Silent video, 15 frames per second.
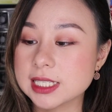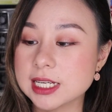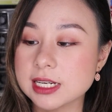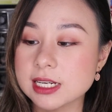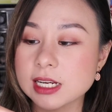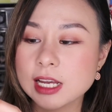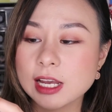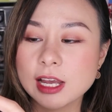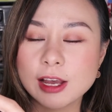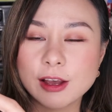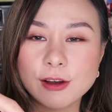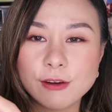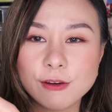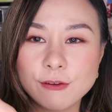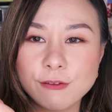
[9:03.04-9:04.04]
the
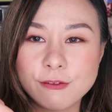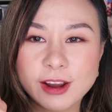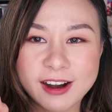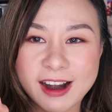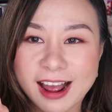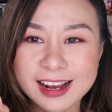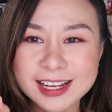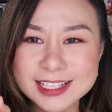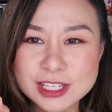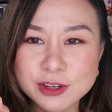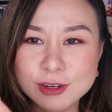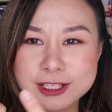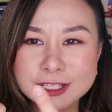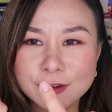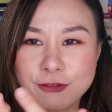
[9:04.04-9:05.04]
Ferangs
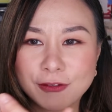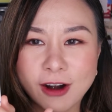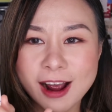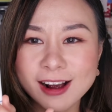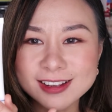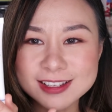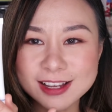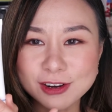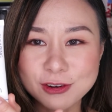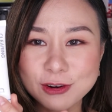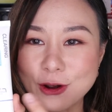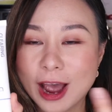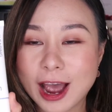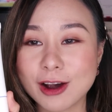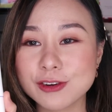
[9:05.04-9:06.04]
or Sefrangs. I don't
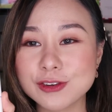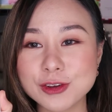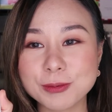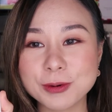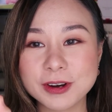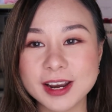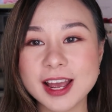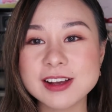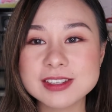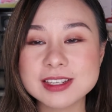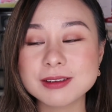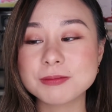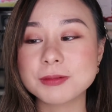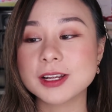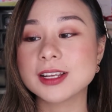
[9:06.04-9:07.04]
know how you pronounce
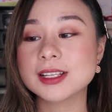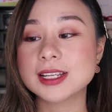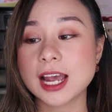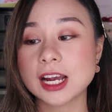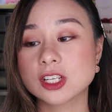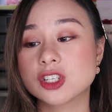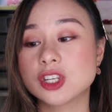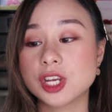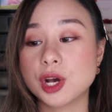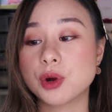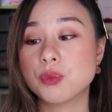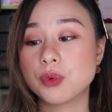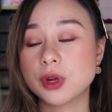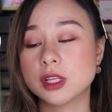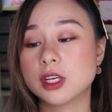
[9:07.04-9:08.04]
it, but it's actually a
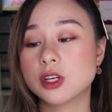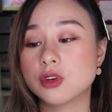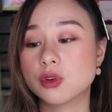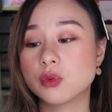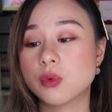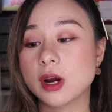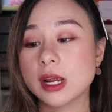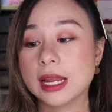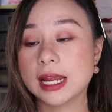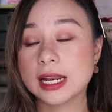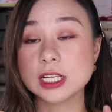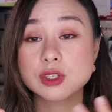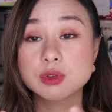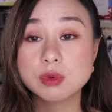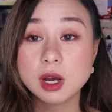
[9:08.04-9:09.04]
really good one, and
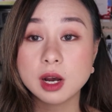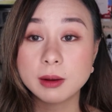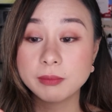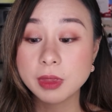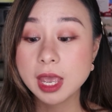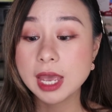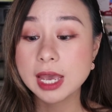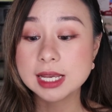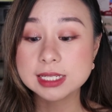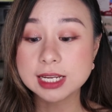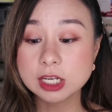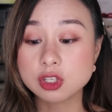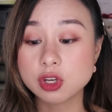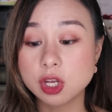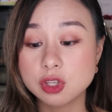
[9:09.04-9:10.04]
it's
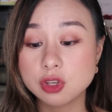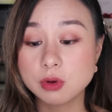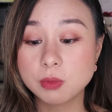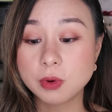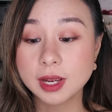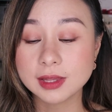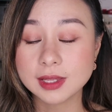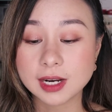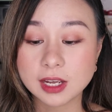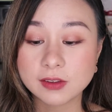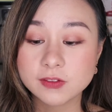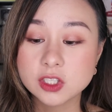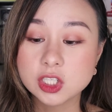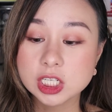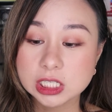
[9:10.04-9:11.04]
actually a new brand that I
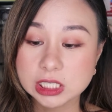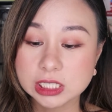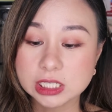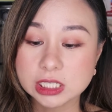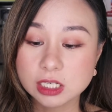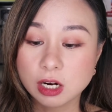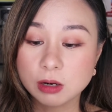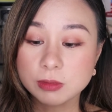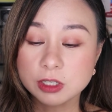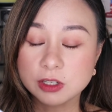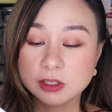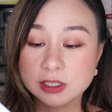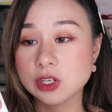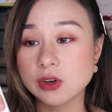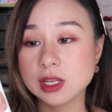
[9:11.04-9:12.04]
just
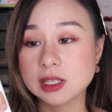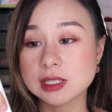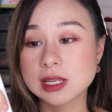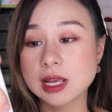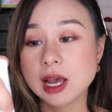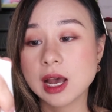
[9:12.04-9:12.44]
discovered. So it's